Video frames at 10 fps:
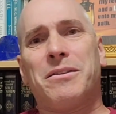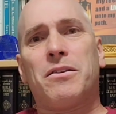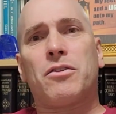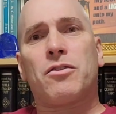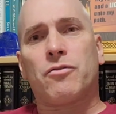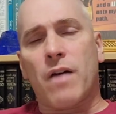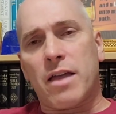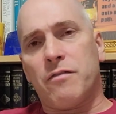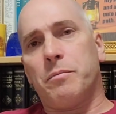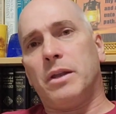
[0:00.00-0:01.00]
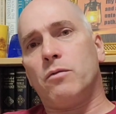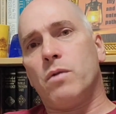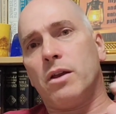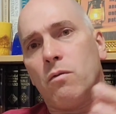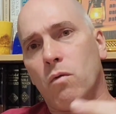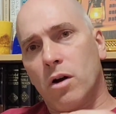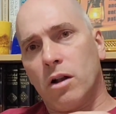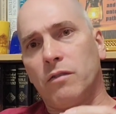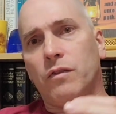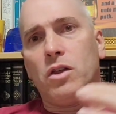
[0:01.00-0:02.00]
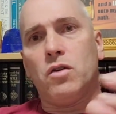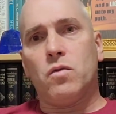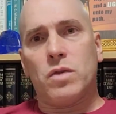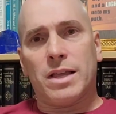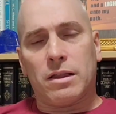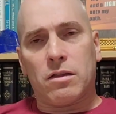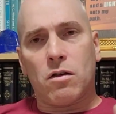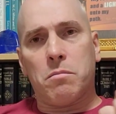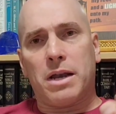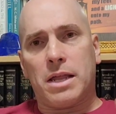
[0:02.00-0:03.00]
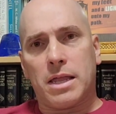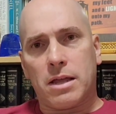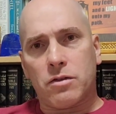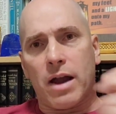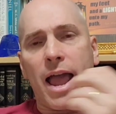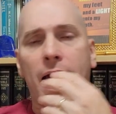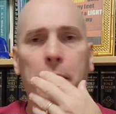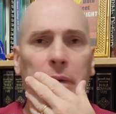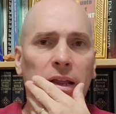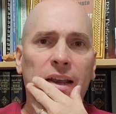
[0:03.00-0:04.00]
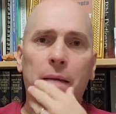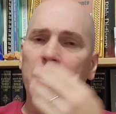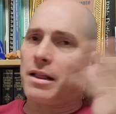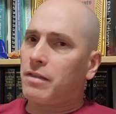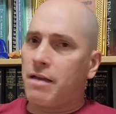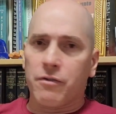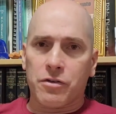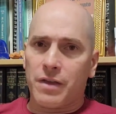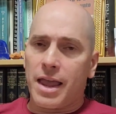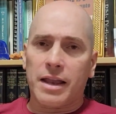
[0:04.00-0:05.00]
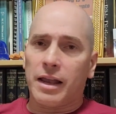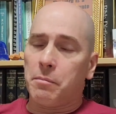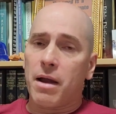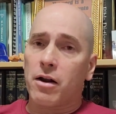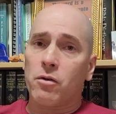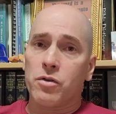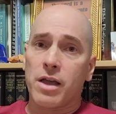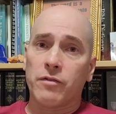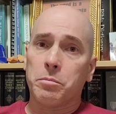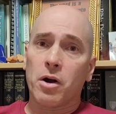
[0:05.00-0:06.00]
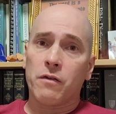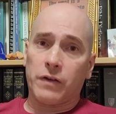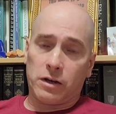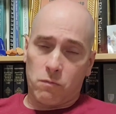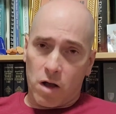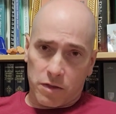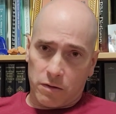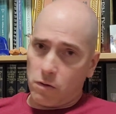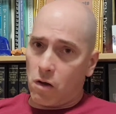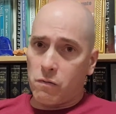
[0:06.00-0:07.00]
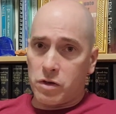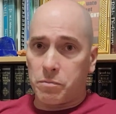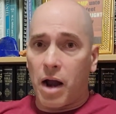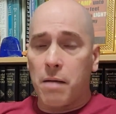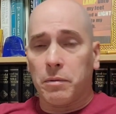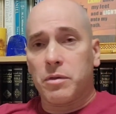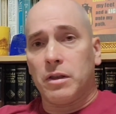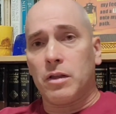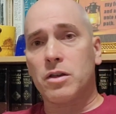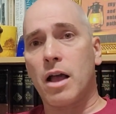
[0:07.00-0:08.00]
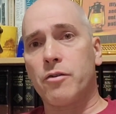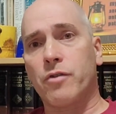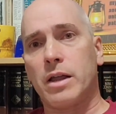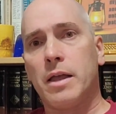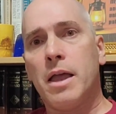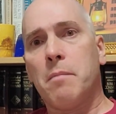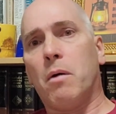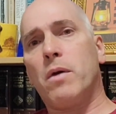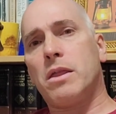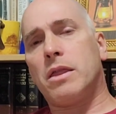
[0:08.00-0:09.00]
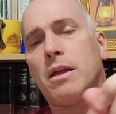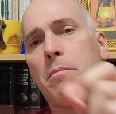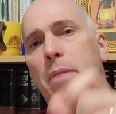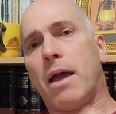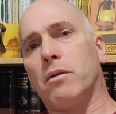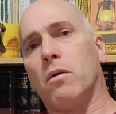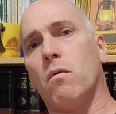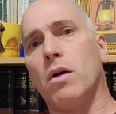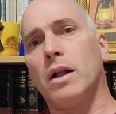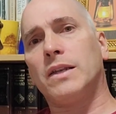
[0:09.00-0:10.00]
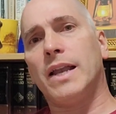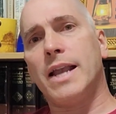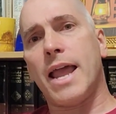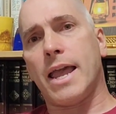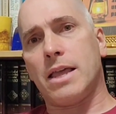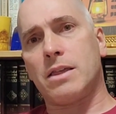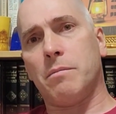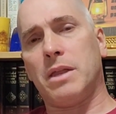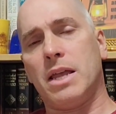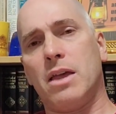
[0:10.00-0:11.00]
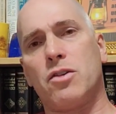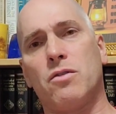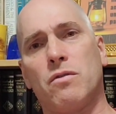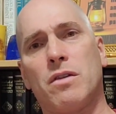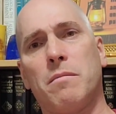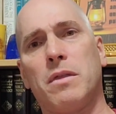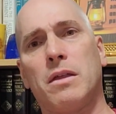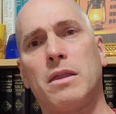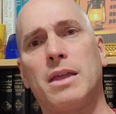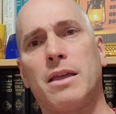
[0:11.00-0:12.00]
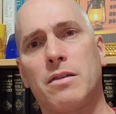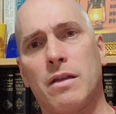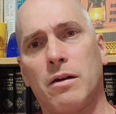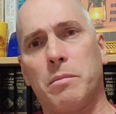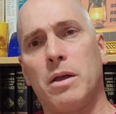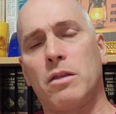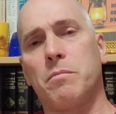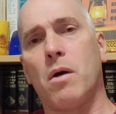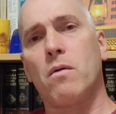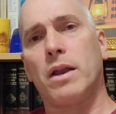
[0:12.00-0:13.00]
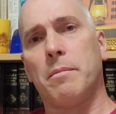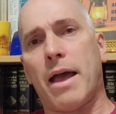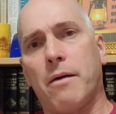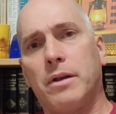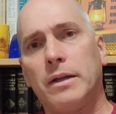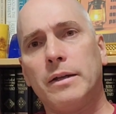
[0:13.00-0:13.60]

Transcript: strife between worldviews, and so many things are happening. Now, I'm not ever saying that America was ever perfect. It wasn't. There were always problems in this country. But when you think about the world today, some of the issues, some of the things that are being spoken about,